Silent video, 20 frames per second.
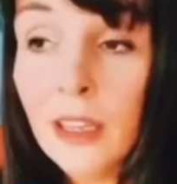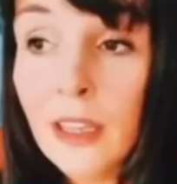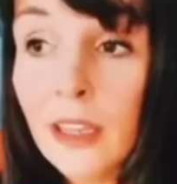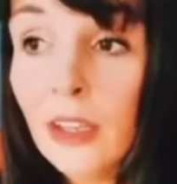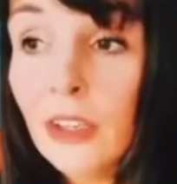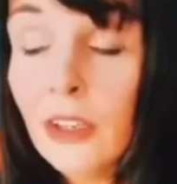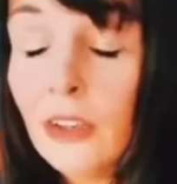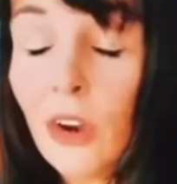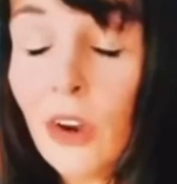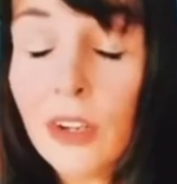
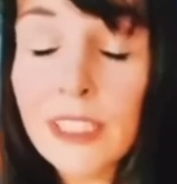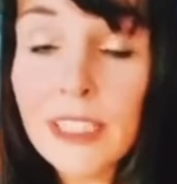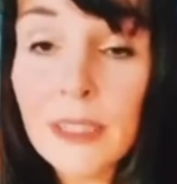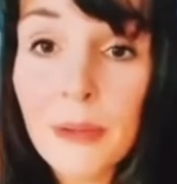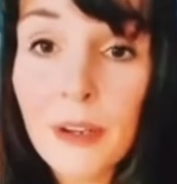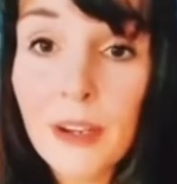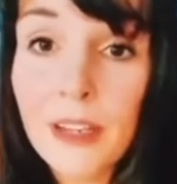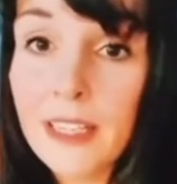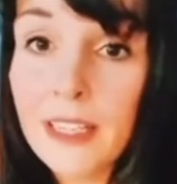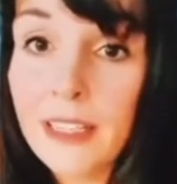God, am
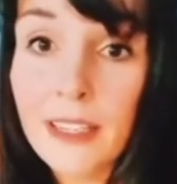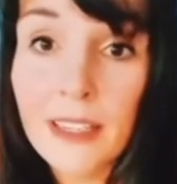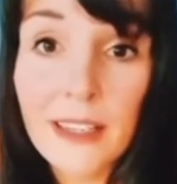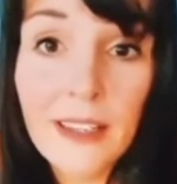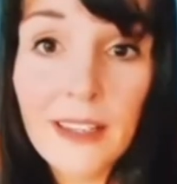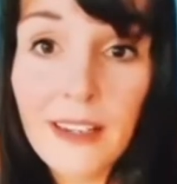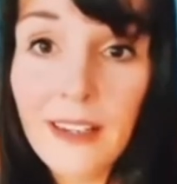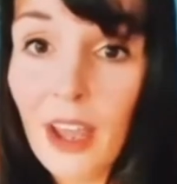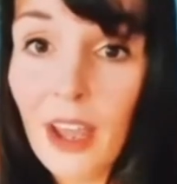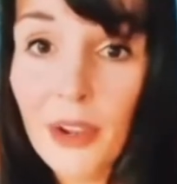I
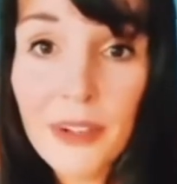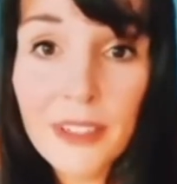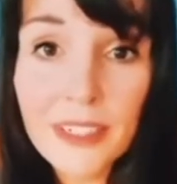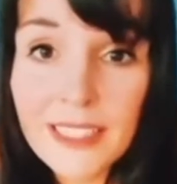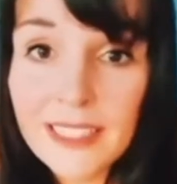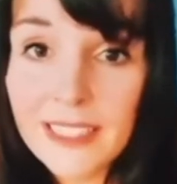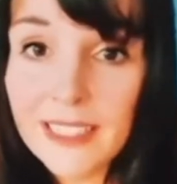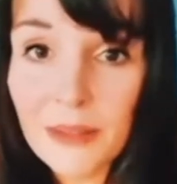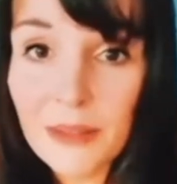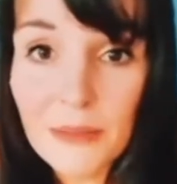lonely
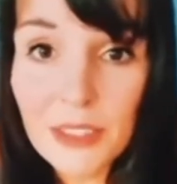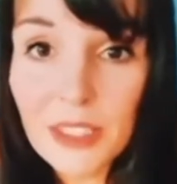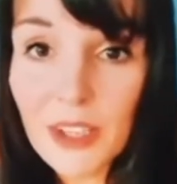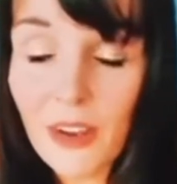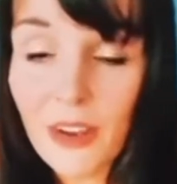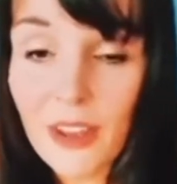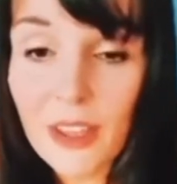sometimes.